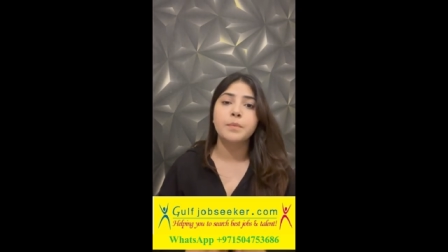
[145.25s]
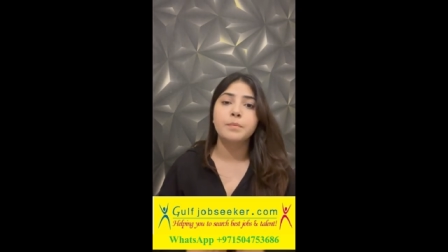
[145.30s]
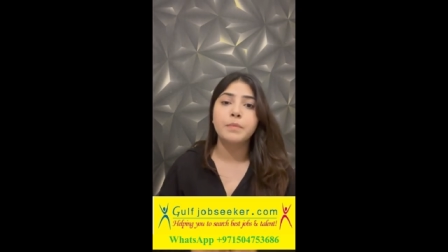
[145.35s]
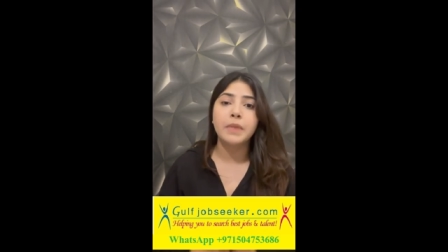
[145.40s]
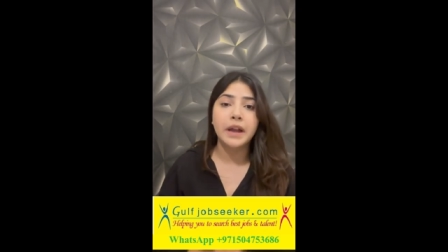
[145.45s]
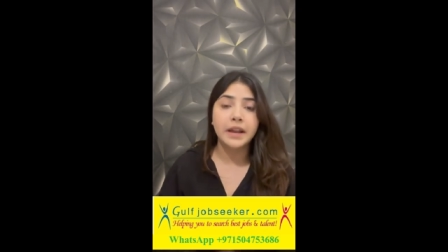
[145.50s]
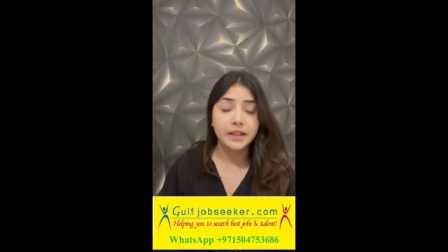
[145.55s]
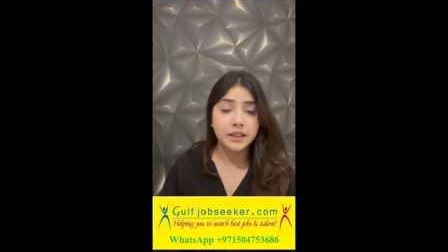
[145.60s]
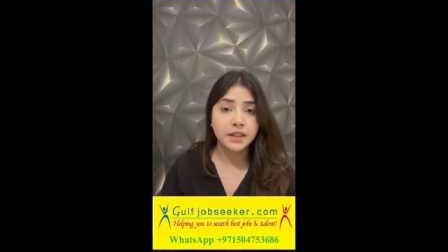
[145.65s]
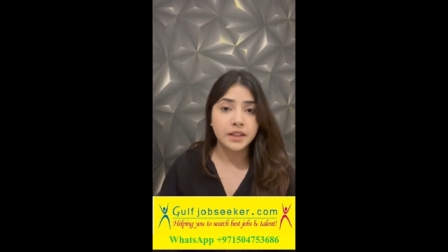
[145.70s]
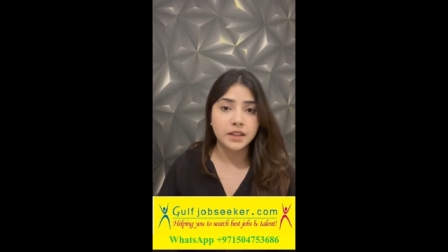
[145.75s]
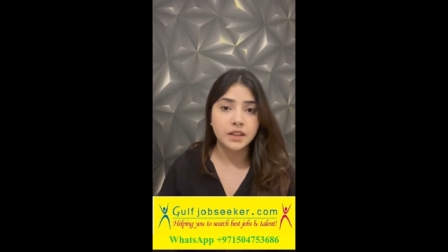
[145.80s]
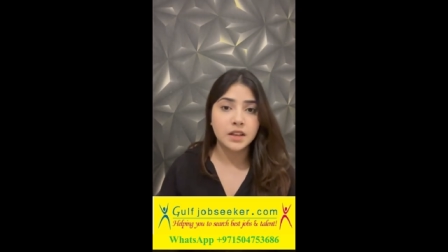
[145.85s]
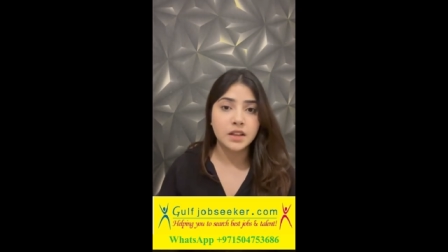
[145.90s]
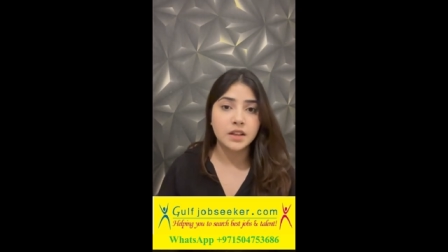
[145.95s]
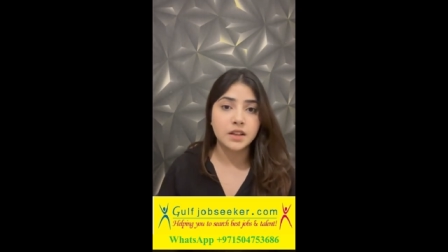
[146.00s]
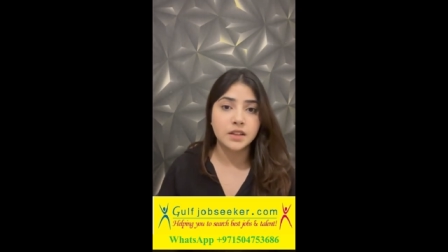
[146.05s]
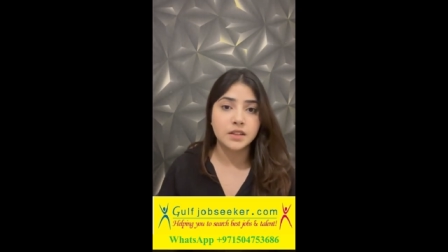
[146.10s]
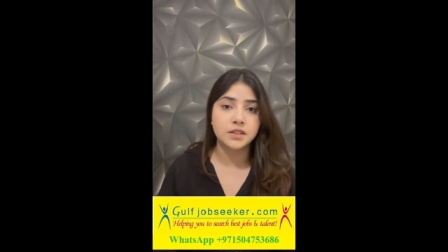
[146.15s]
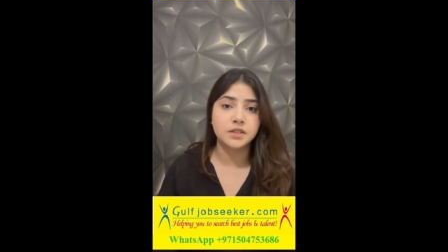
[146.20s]
Python
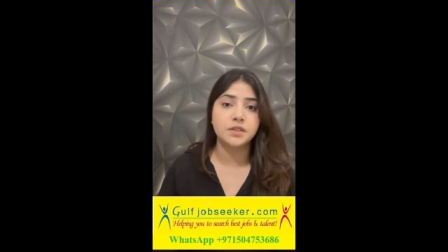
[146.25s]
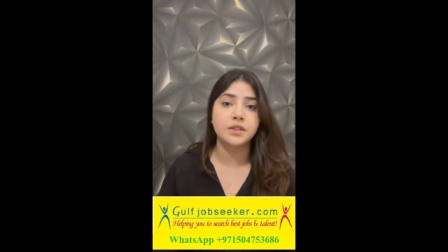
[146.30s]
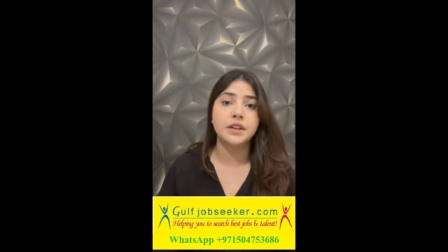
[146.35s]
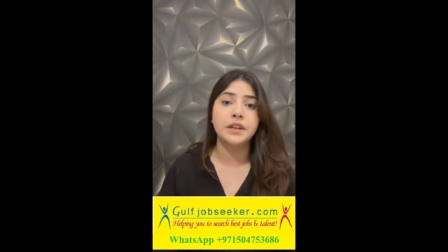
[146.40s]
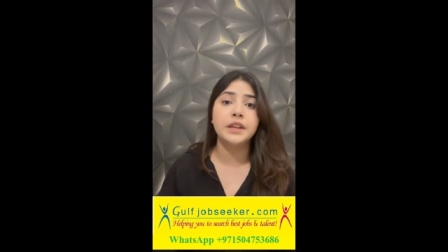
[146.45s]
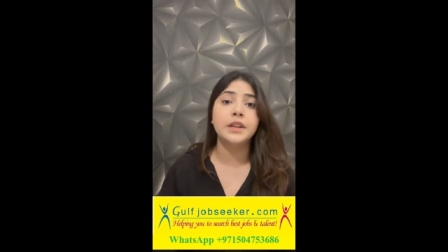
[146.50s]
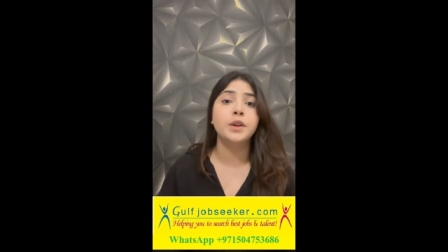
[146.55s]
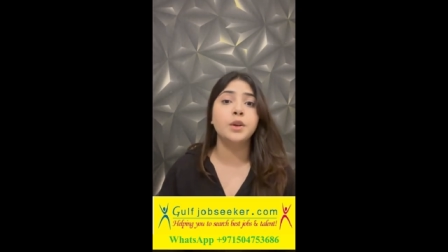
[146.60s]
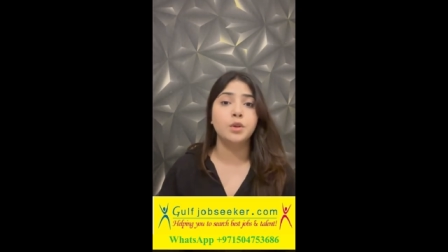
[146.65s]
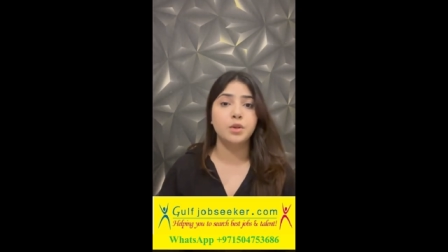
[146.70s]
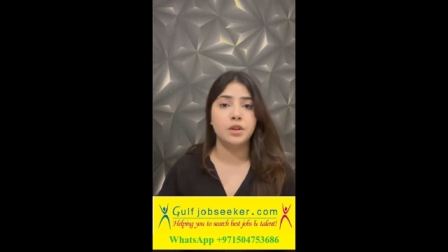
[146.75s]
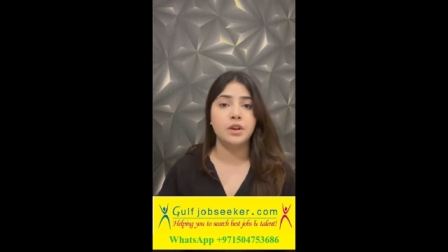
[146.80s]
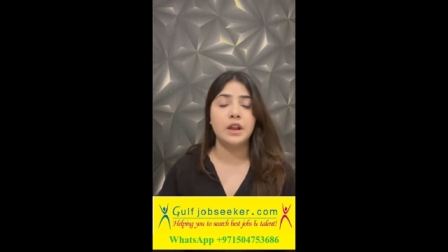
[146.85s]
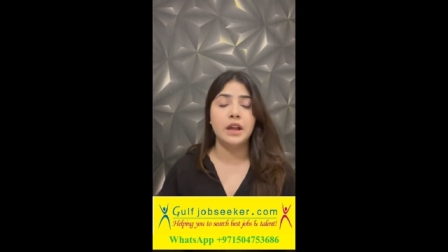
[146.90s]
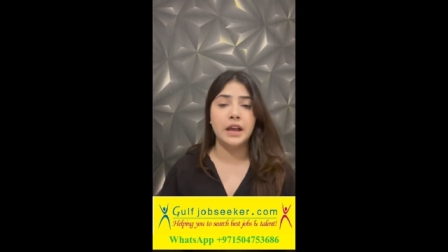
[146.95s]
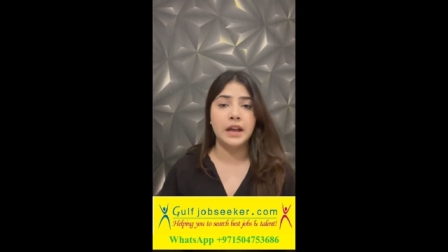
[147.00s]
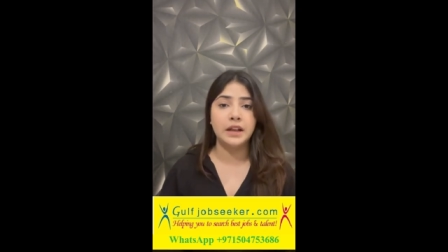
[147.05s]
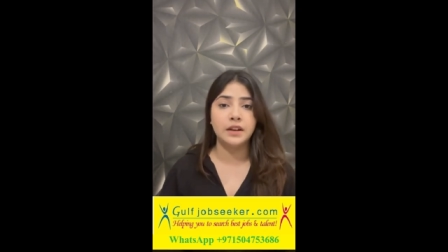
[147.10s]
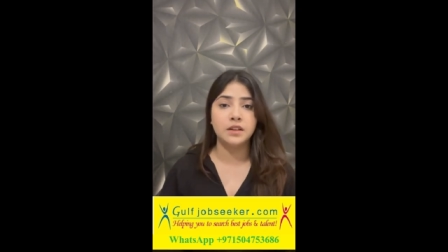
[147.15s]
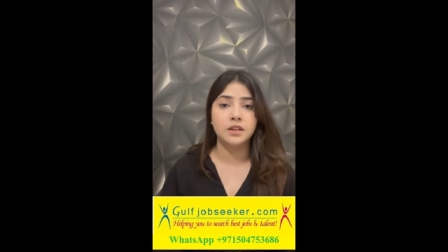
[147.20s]
is really good
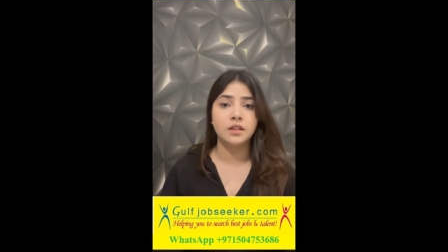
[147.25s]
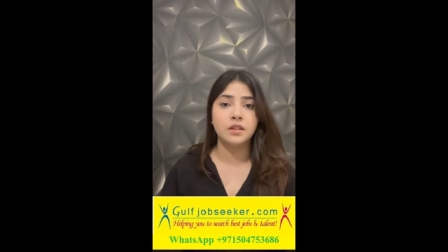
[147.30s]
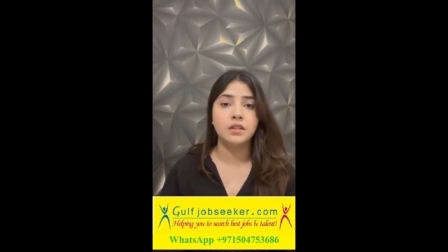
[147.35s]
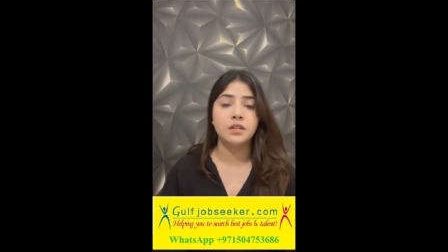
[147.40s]
at